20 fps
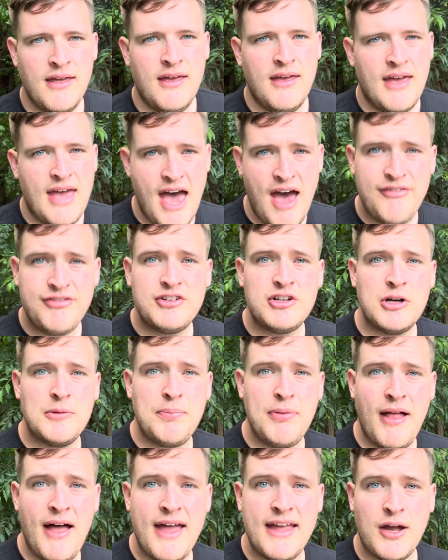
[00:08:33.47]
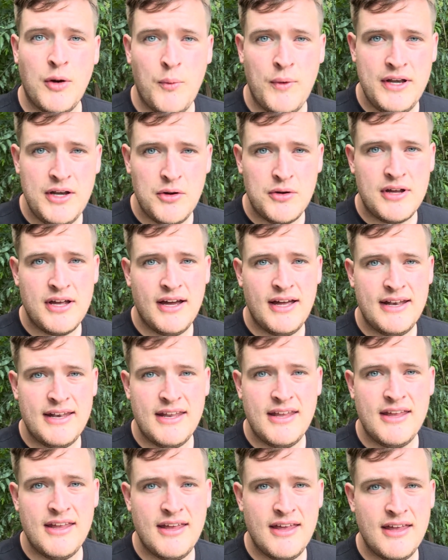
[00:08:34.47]
After applying a window cut,
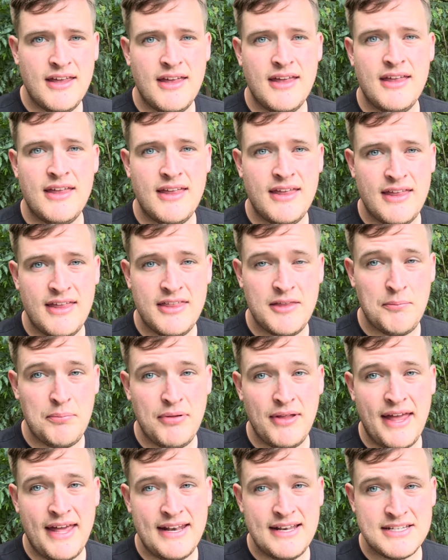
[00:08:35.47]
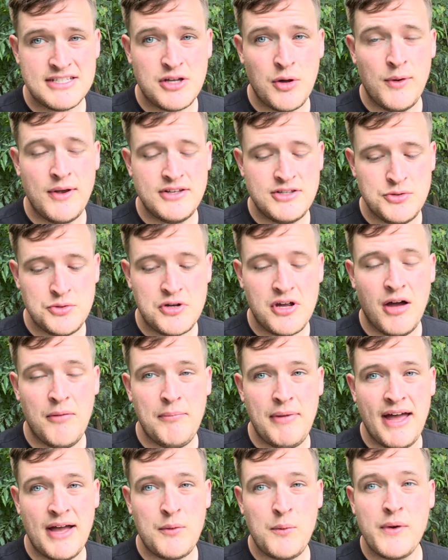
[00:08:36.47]
the plant is going to come
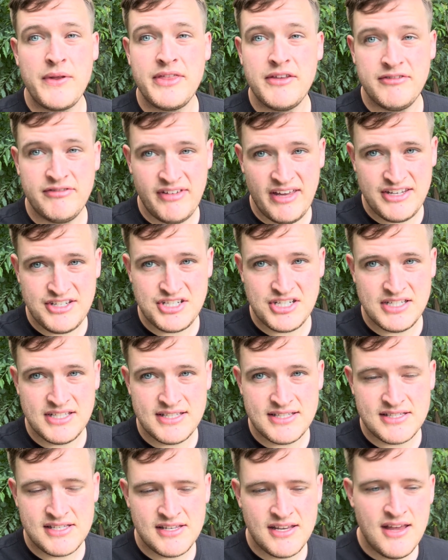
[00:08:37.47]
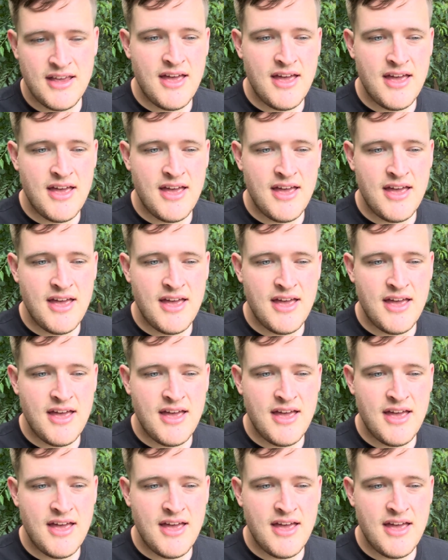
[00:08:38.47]
back with a vengeance.